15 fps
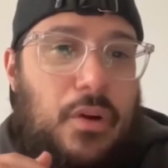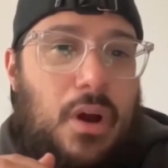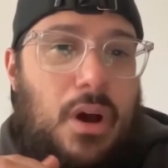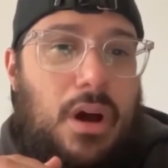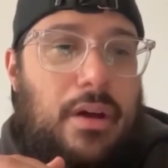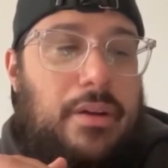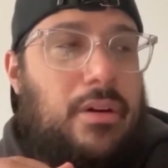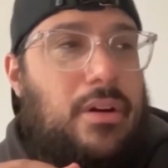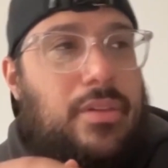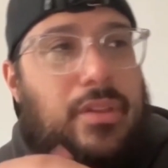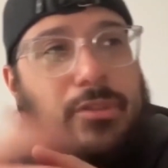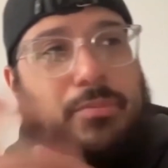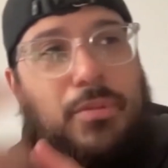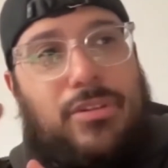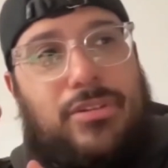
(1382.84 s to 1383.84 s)
fraud, or
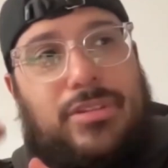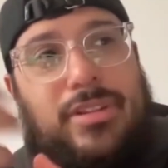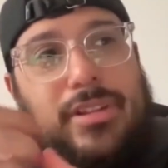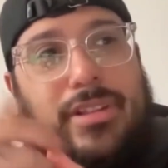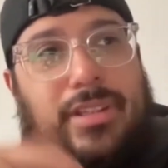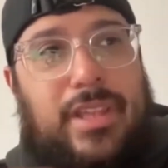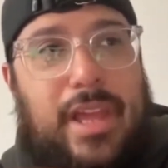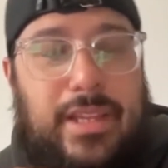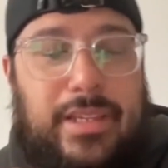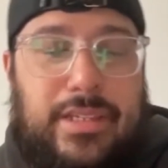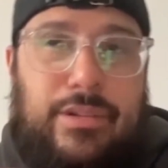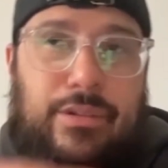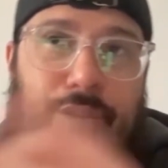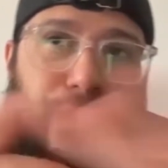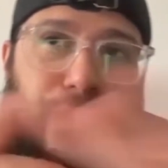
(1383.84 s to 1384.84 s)
this person's
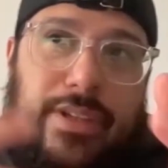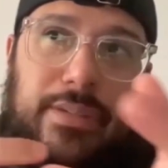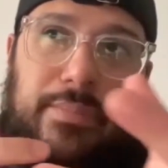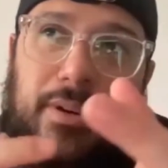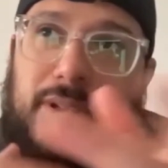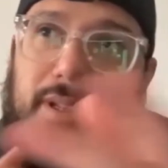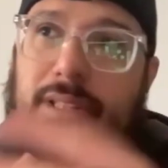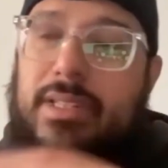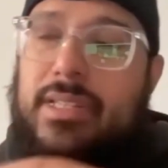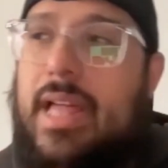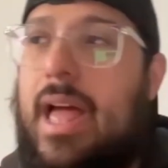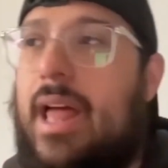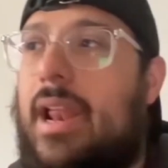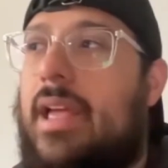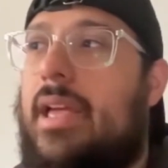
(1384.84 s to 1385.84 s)
this, or this person's
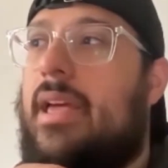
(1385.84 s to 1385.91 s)
that.